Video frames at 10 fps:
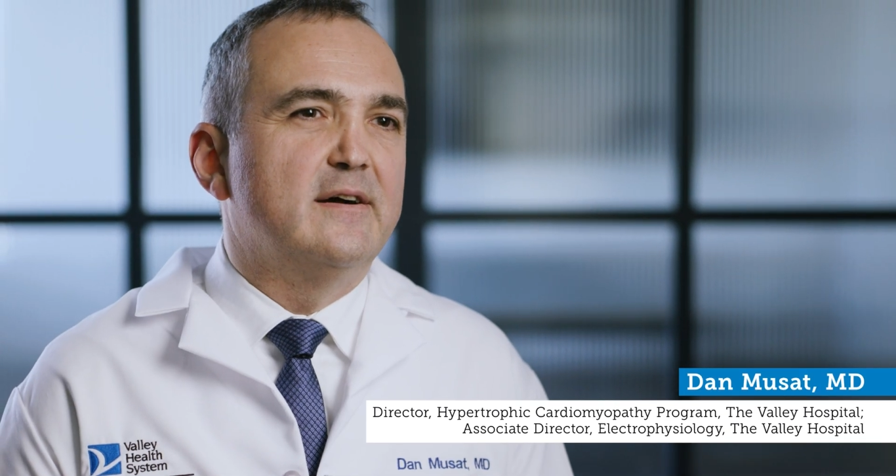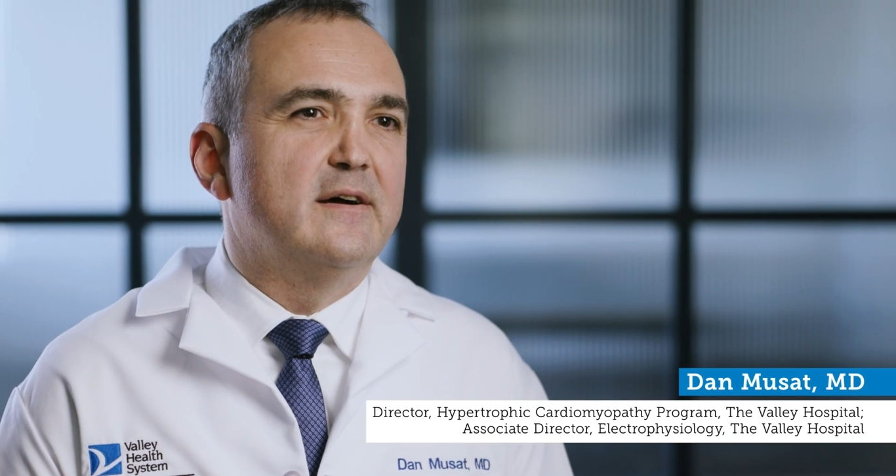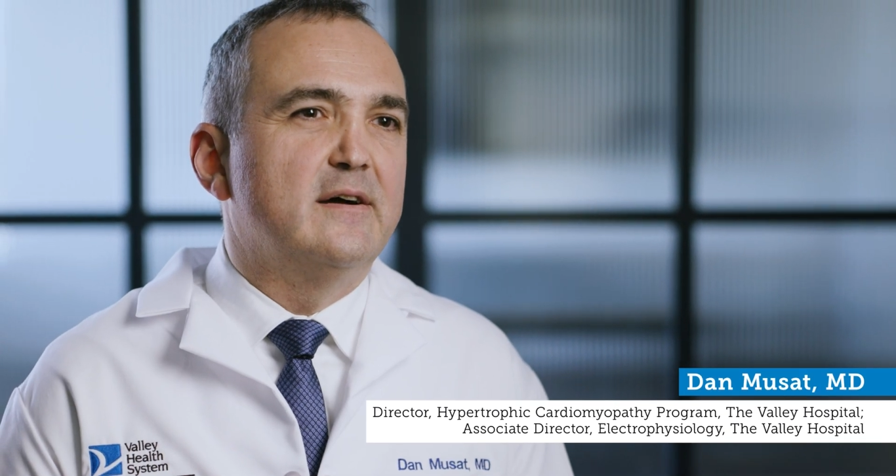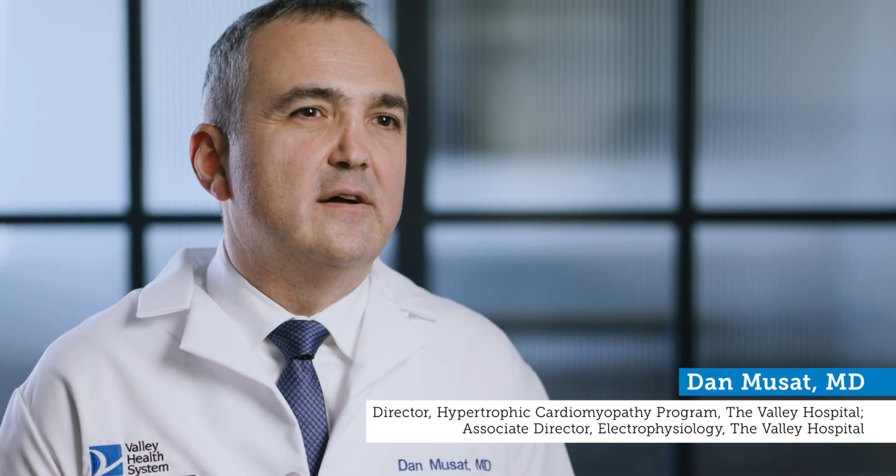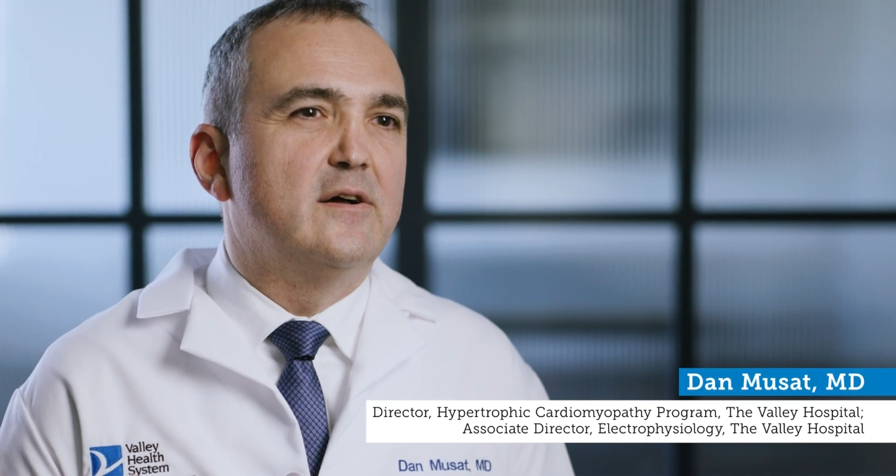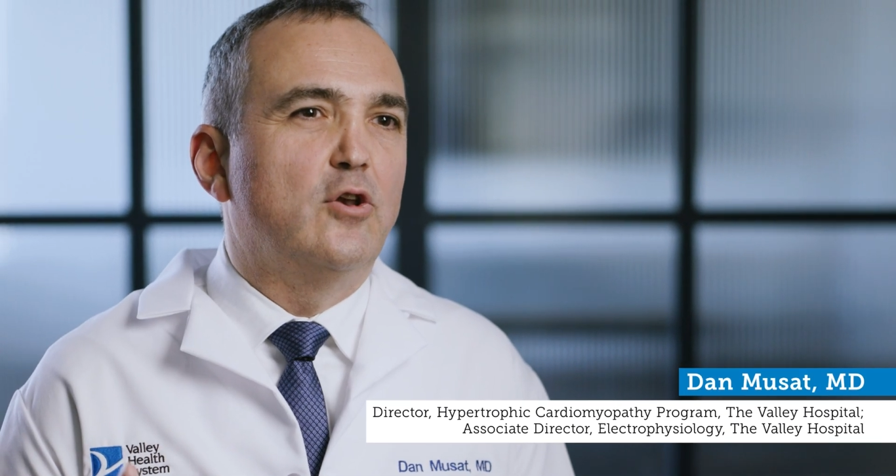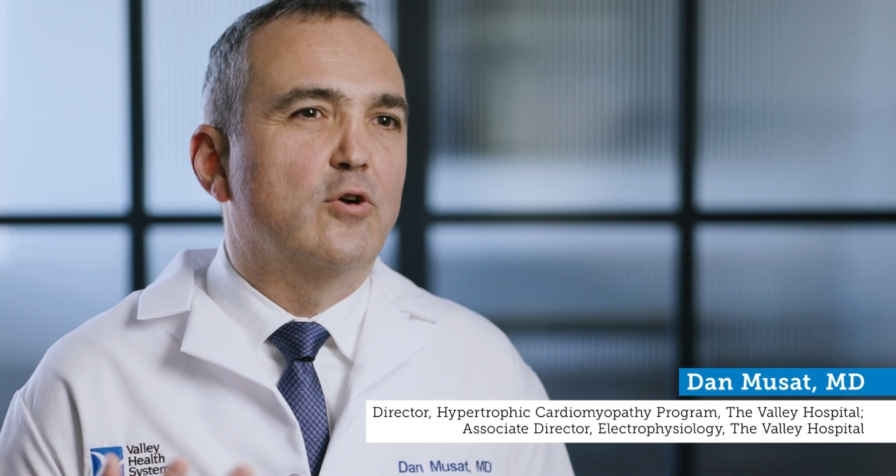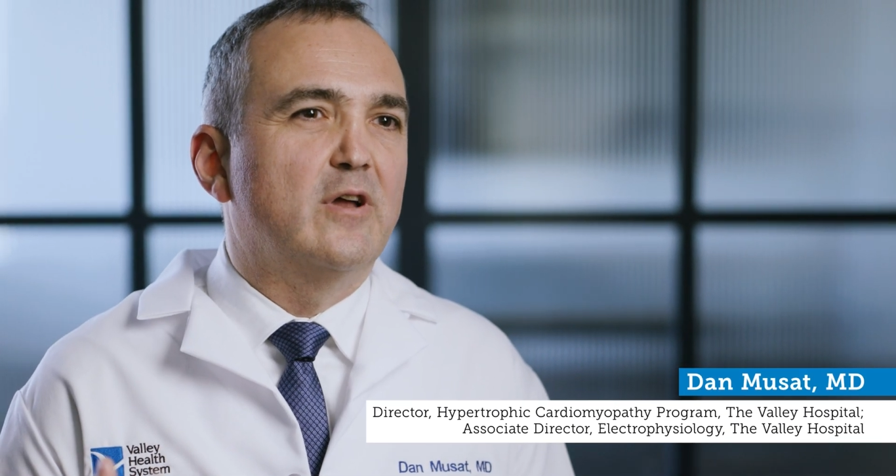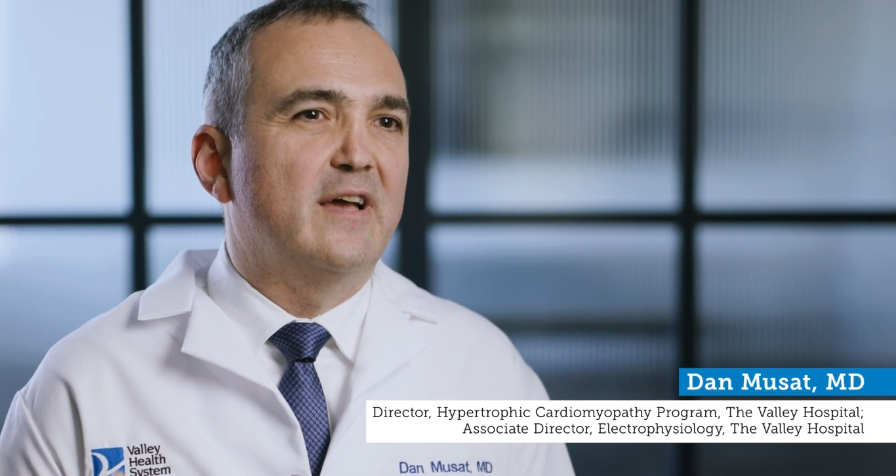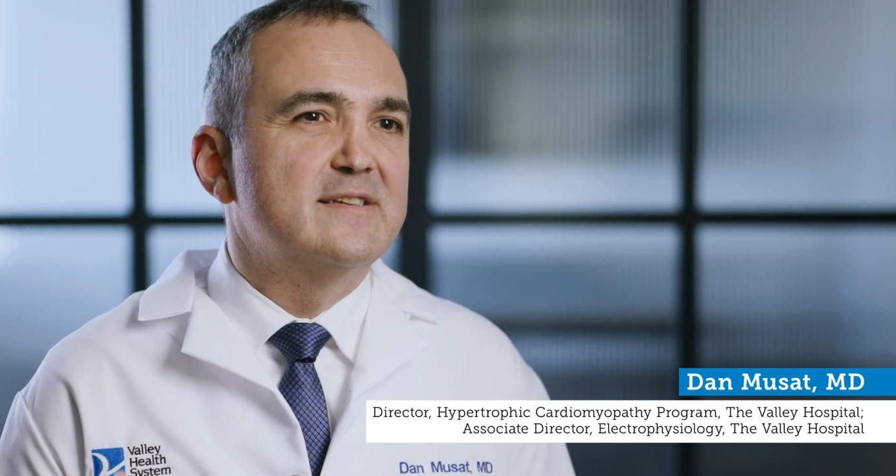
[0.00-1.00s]
a
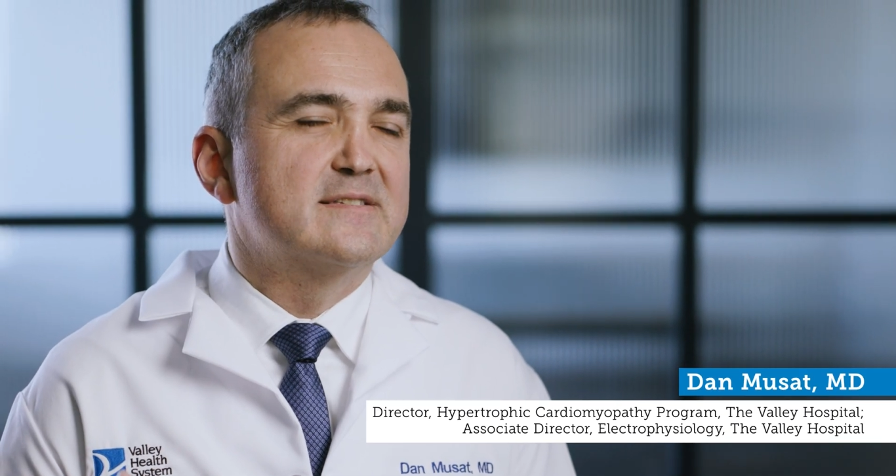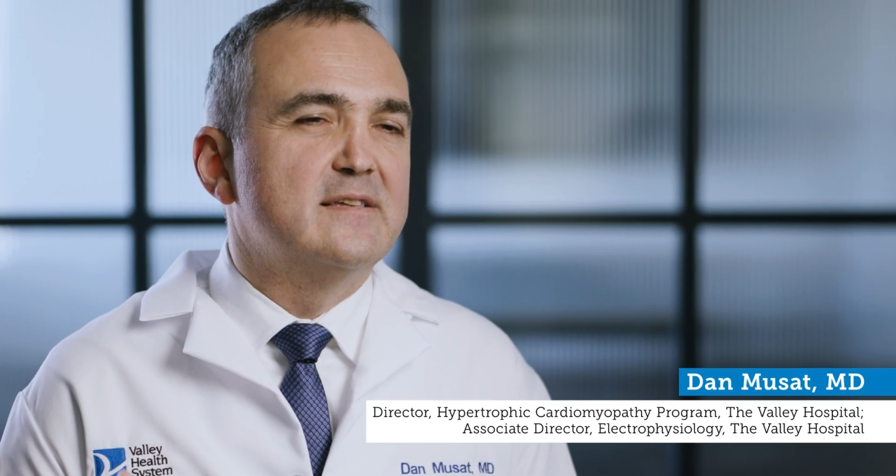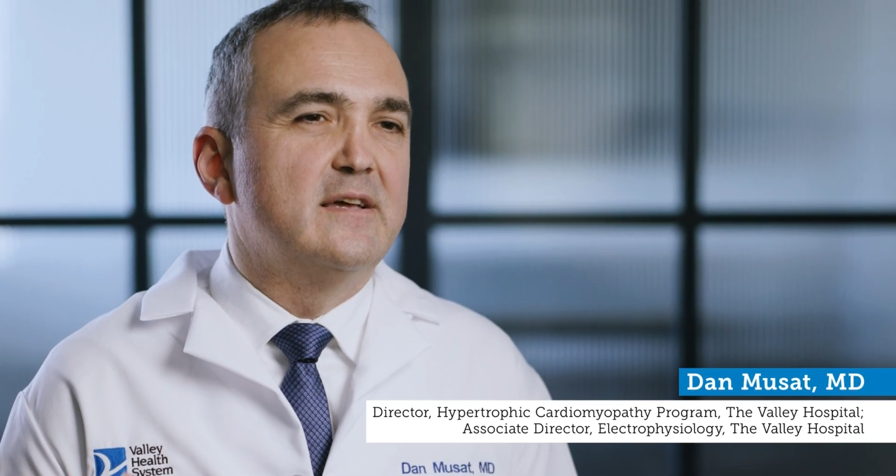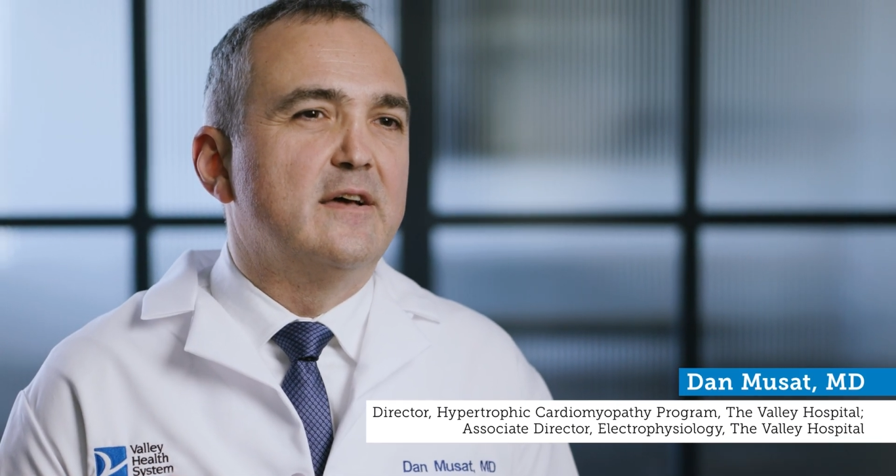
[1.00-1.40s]
localized